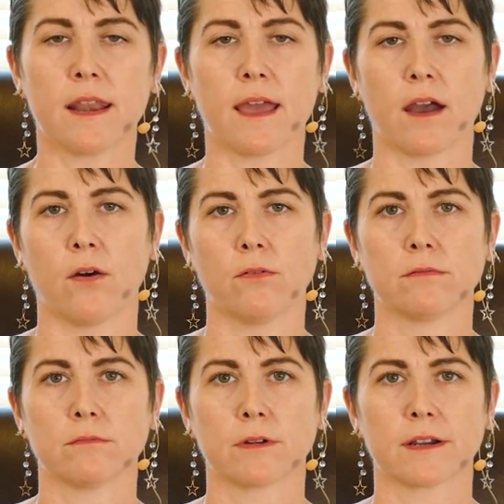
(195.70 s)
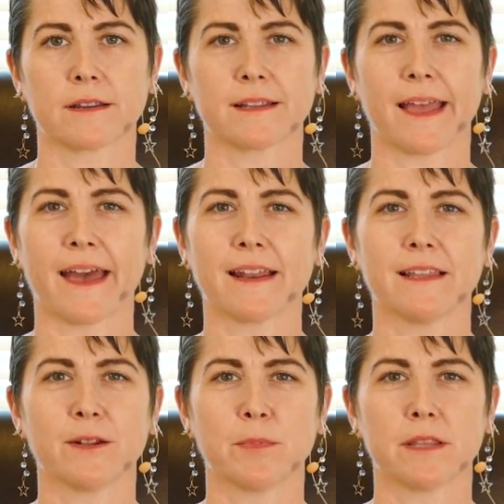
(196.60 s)
Now we're going to add a
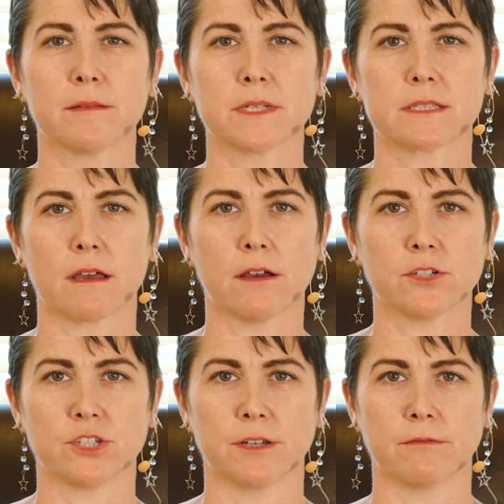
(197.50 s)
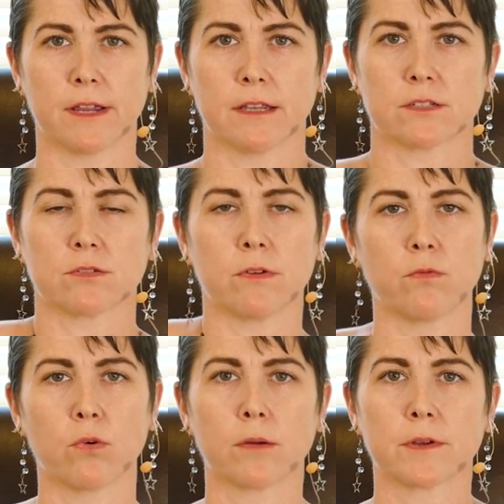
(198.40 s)
little bit of the massage in, right? So
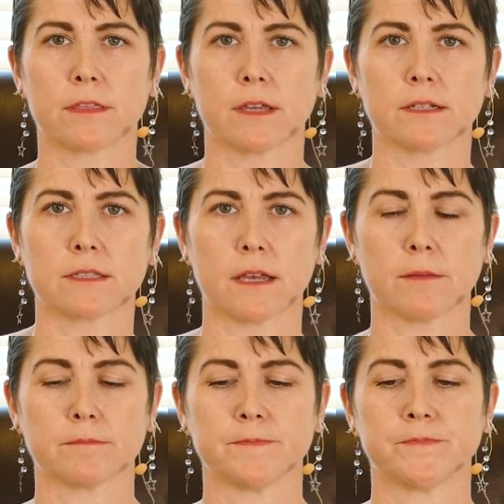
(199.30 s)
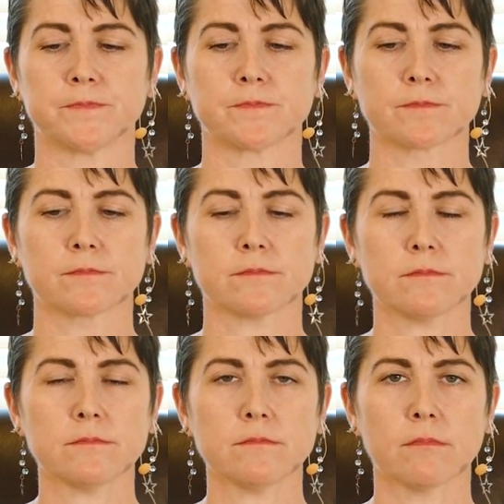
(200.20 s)
we've warmed things up.
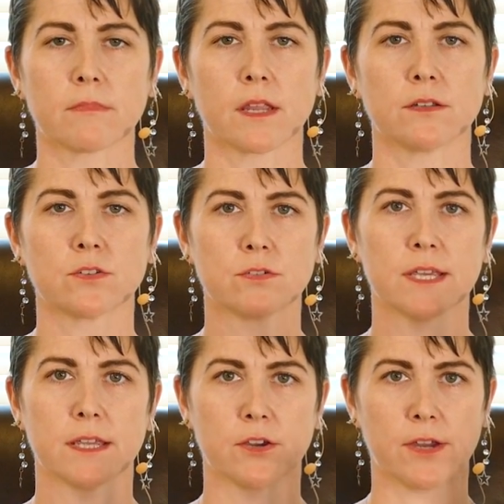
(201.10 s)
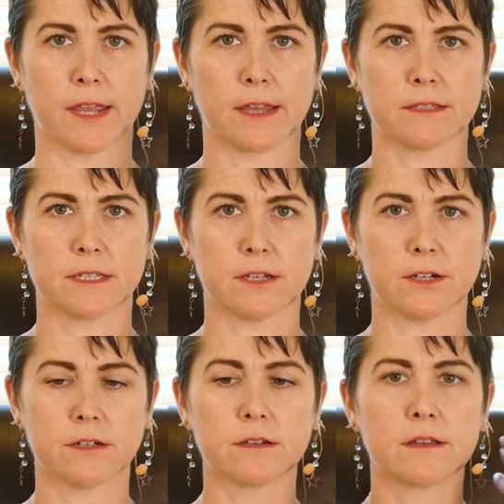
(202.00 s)
So take your hands
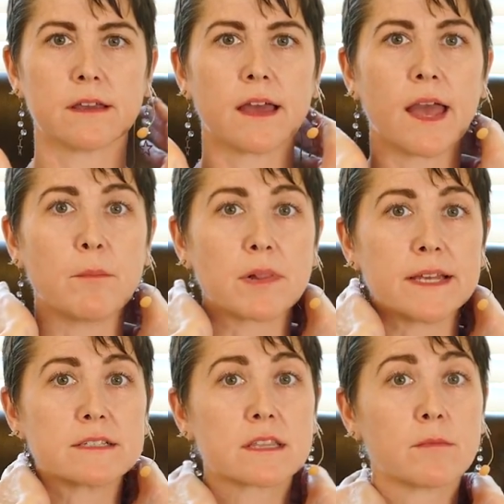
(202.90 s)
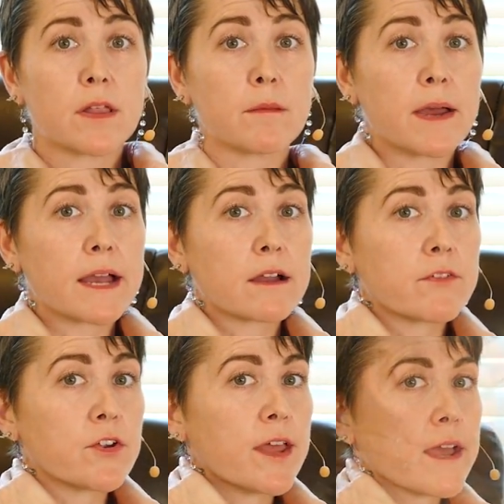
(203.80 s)
here and place them on the back
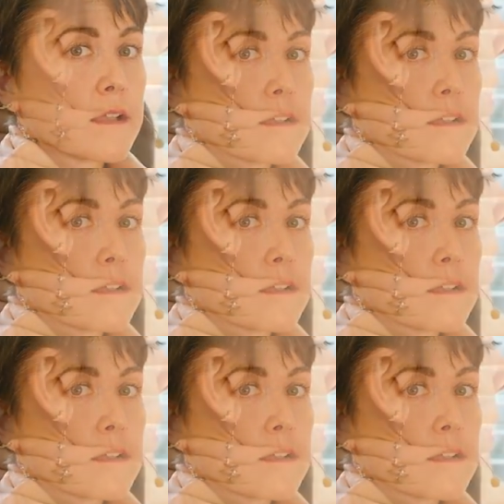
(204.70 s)
of your neck.